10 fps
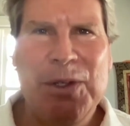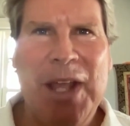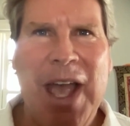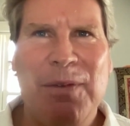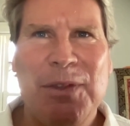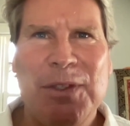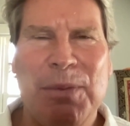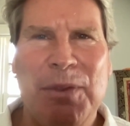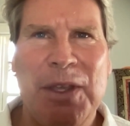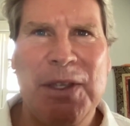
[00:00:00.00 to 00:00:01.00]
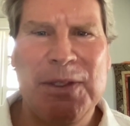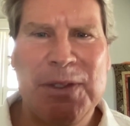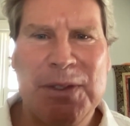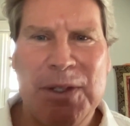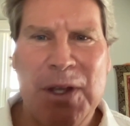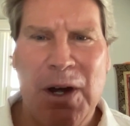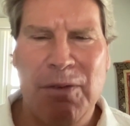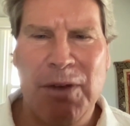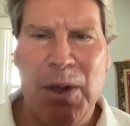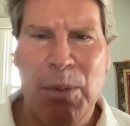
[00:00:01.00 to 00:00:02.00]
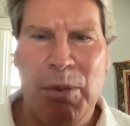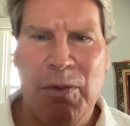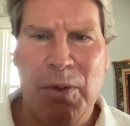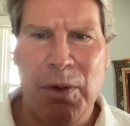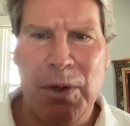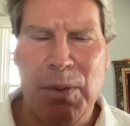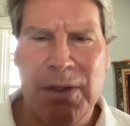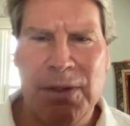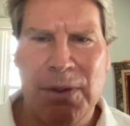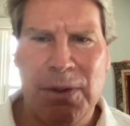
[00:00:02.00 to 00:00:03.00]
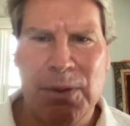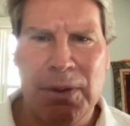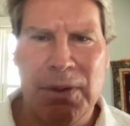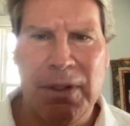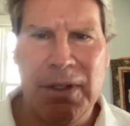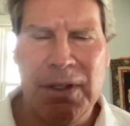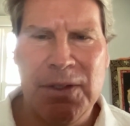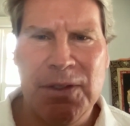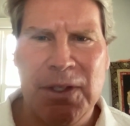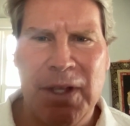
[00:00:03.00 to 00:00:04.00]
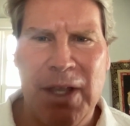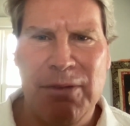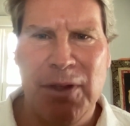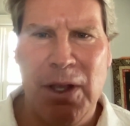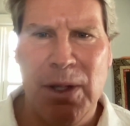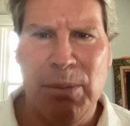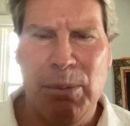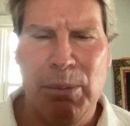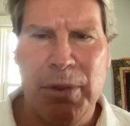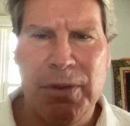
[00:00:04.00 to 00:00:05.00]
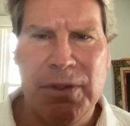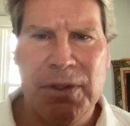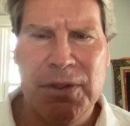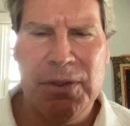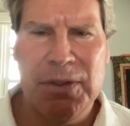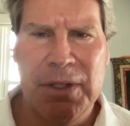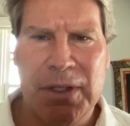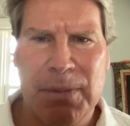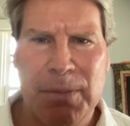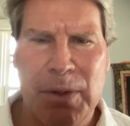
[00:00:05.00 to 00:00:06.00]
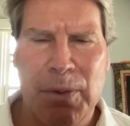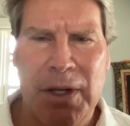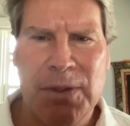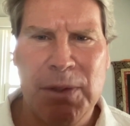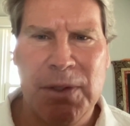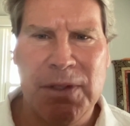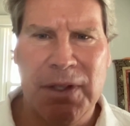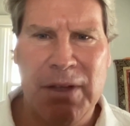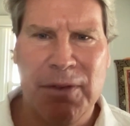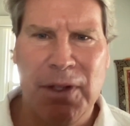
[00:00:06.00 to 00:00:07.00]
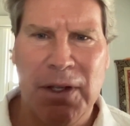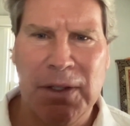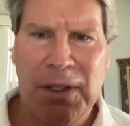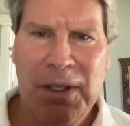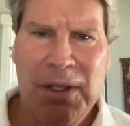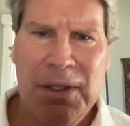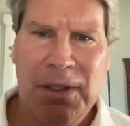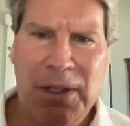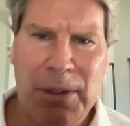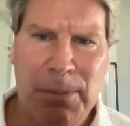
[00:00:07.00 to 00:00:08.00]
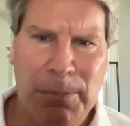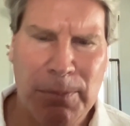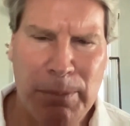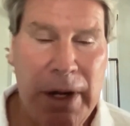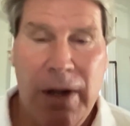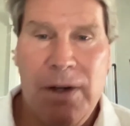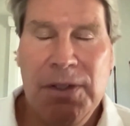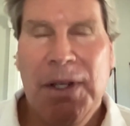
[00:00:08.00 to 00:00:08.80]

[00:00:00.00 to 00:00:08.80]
have some things carved out before you enter into because it's a lifelong business arrangement. It's a lifelong marriage.